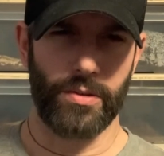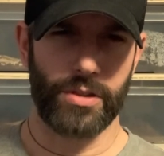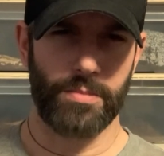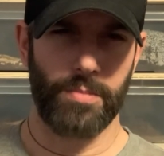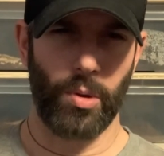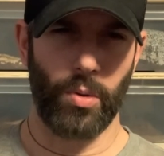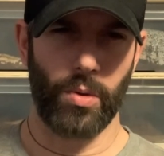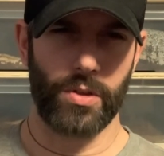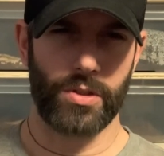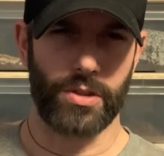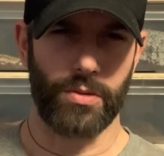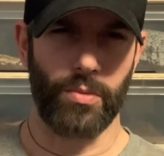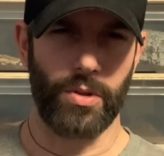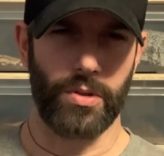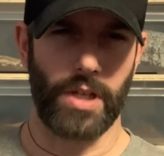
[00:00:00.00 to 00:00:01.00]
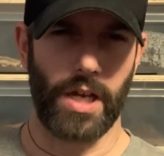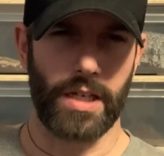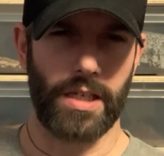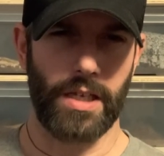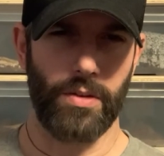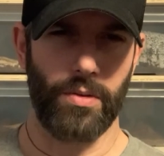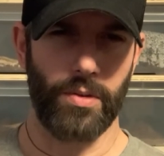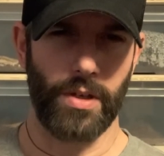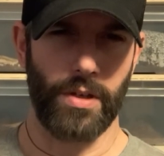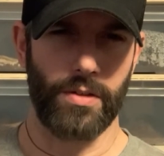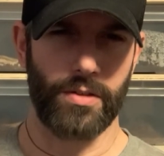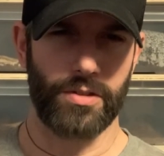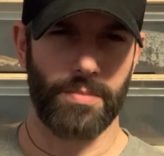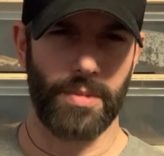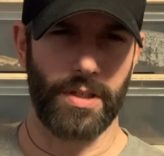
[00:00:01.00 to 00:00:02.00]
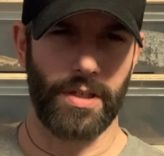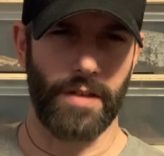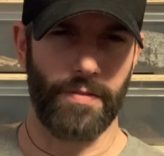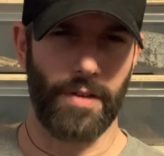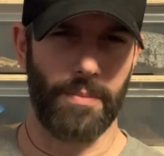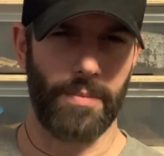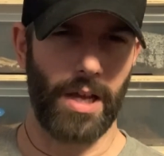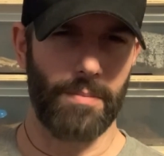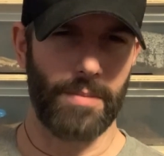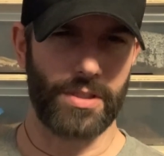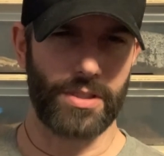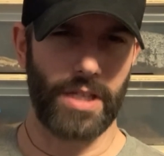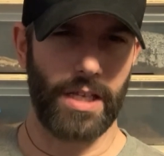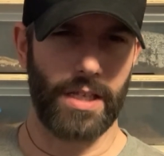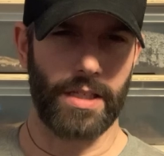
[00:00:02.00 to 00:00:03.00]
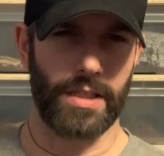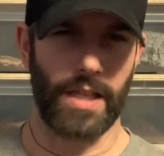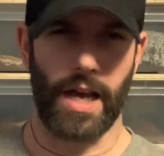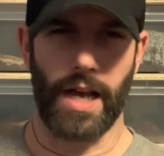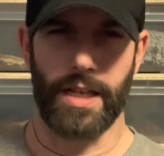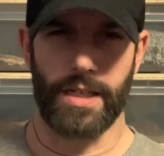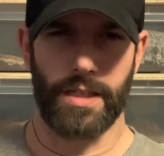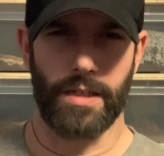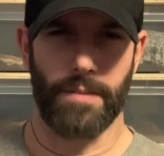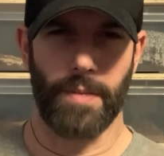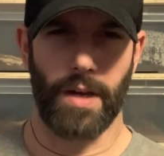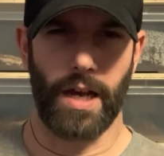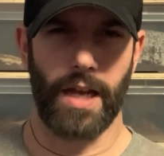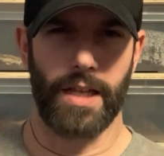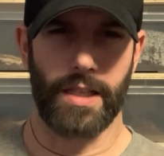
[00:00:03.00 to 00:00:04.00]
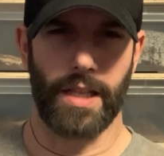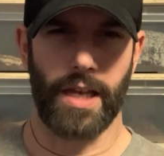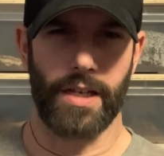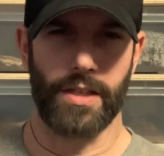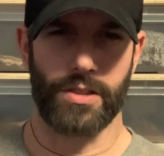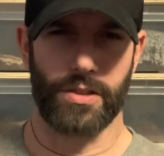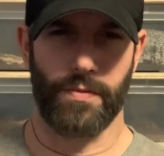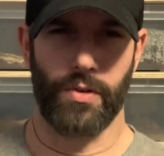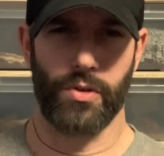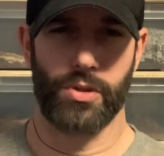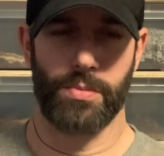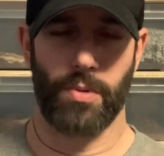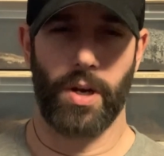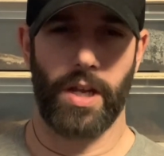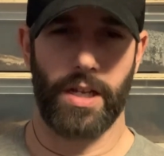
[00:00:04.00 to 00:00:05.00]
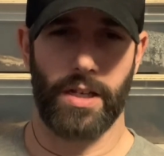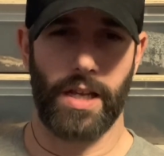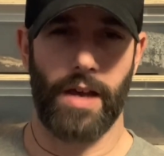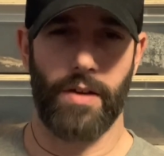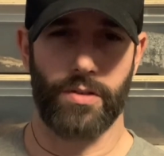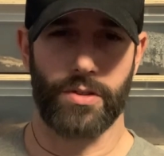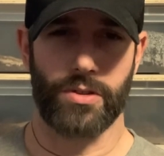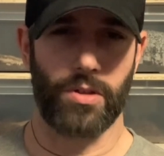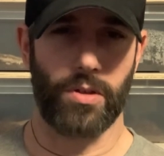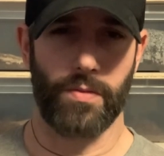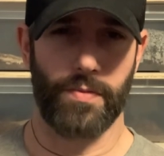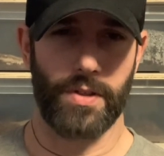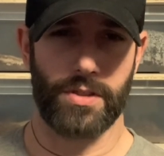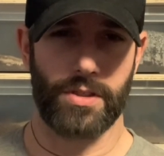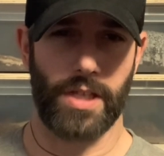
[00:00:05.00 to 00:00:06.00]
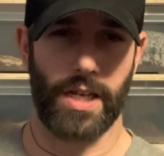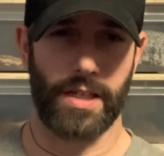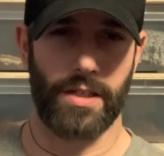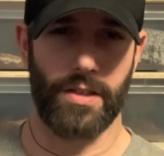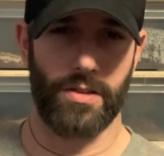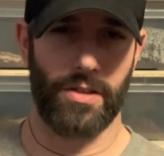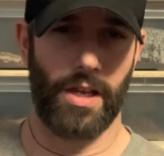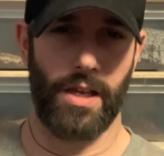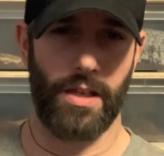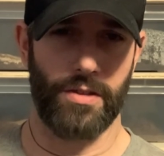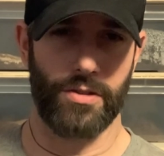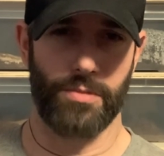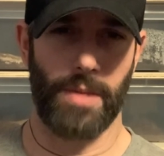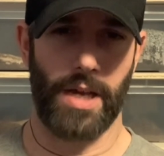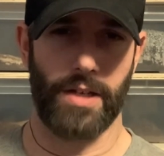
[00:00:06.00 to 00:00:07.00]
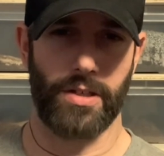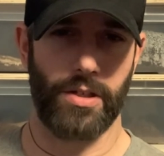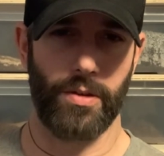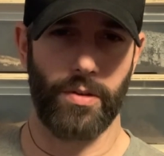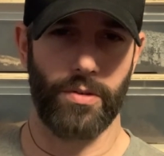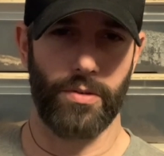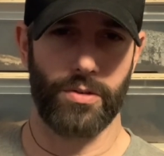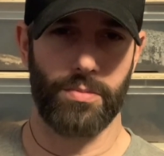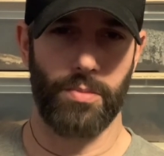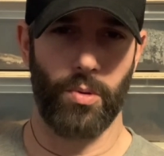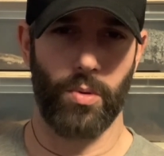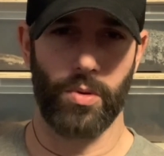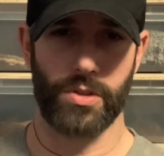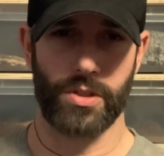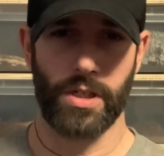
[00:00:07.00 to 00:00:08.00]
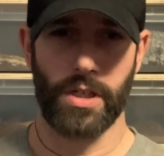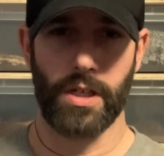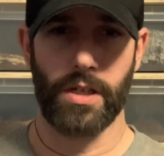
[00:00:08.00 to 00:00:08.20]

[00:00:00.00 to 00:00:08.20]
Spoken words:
spores, it will not kill those, but if I'm not mistaken, the idea behind that is if you're spraying down a surface that contains bacterial spores,